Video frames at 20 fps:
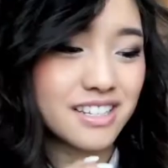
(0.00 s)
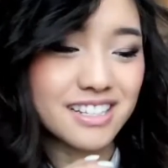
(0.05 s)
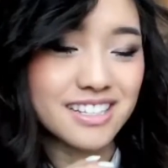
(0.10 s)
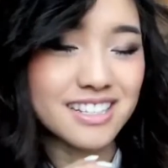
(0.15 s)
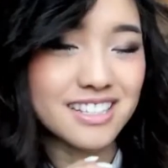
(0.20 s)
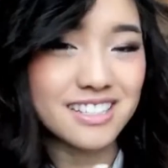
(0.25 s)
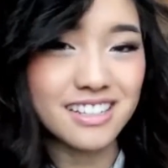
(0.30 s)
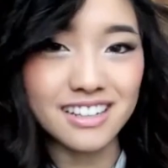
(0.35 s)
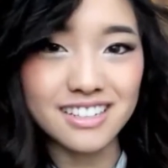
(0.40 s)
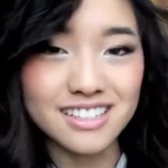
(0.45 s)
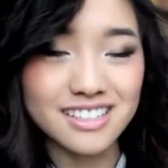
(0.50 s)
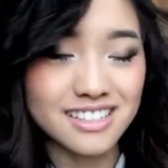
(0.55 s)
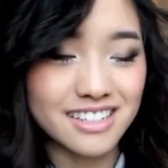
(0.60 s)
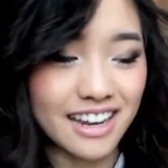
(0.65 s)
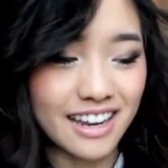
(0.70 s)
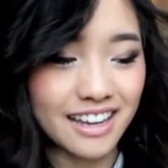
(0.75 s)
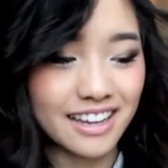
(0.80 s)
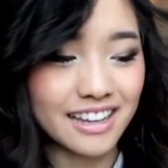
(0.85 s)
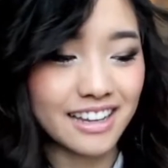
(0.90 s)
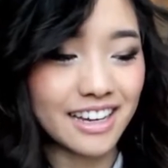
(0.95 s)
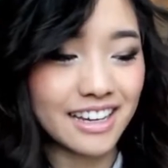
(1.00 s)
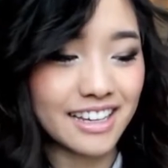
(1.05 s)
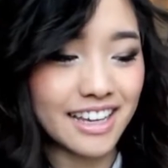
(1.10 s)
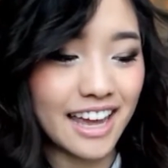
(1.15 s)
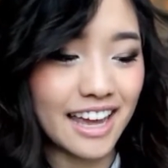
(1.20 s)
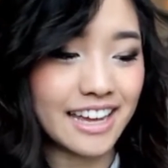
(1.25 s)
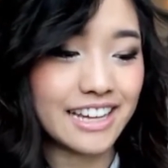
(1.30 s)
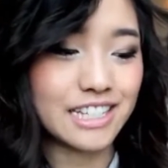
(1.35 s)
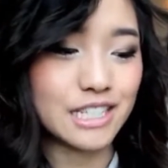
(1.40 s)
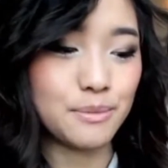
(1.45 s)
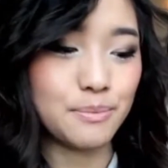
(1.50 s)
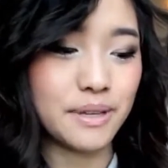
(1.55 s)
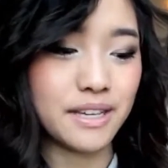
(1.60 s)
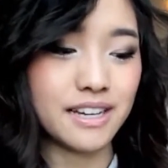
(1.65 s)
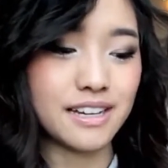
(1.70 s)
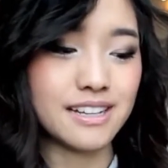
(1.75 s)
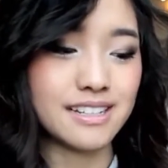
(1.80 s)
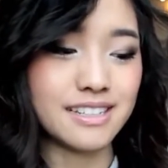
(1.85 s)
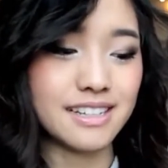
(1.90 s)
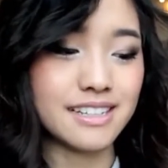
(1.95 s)
disgusting case
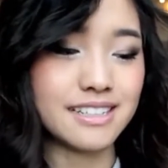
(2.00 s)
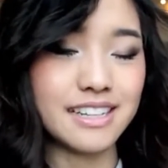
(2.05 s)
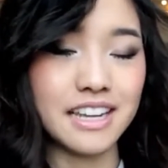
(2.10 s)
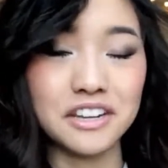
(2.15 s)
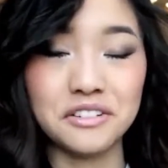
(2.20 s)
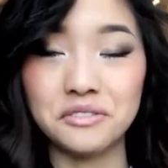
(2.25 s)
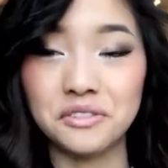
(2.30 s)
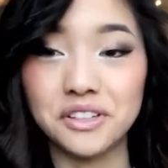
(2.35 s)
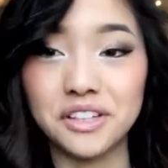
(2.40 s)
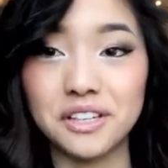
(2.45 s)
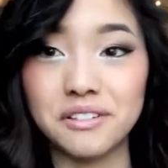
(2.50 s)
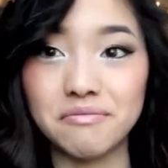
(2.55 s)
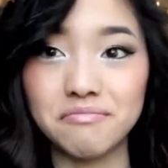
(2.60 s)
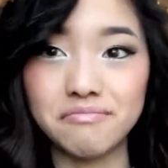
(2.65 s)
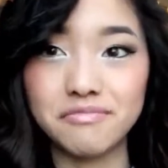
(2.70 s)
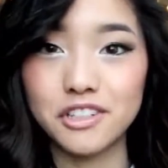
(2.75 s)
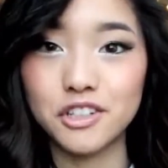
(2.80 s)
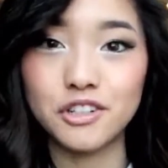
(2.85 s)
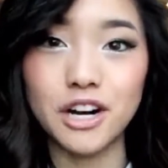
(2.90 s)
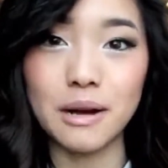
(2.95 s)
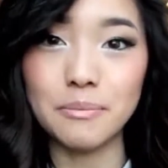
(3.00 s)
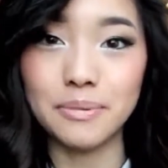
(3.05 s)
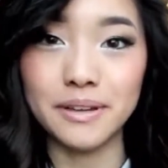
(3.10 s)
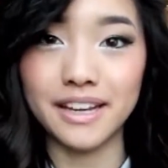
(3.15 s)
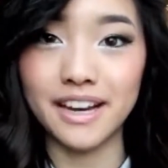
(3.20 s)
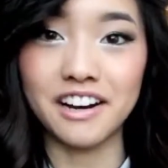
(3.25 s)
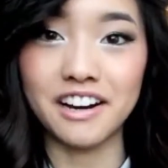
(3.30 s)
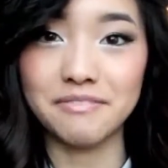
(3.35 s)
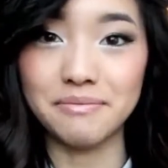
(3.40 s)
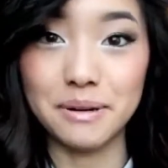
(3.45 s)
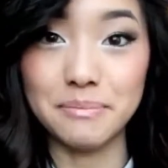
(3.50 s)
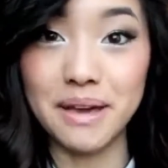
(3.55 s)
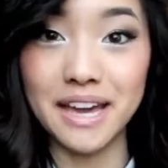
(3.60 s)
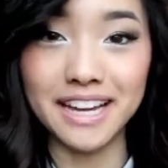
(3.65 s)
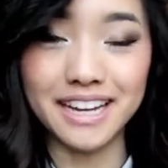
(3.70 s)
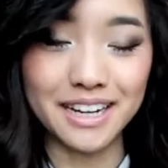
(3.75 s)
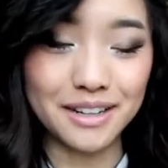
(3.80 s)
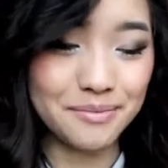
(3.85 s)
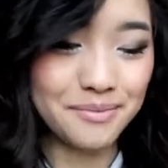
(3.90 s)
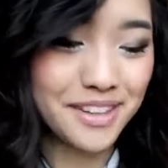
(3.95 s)
because I take really crappy care of my
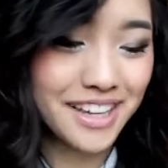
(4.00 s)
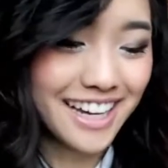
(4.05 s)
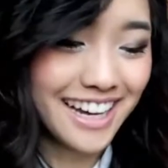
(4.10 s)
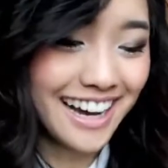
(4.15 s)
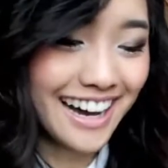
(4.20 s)
makeup.